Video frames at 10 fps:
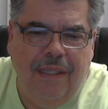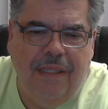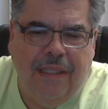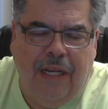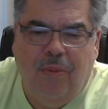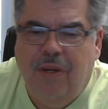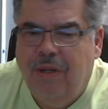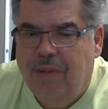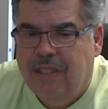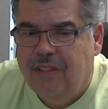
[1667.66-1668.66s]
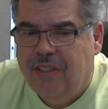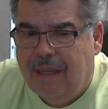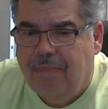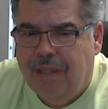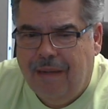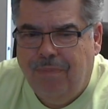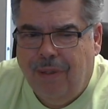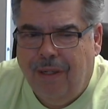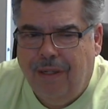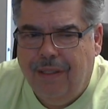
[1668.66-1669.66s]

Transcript: They don't want to accept that part.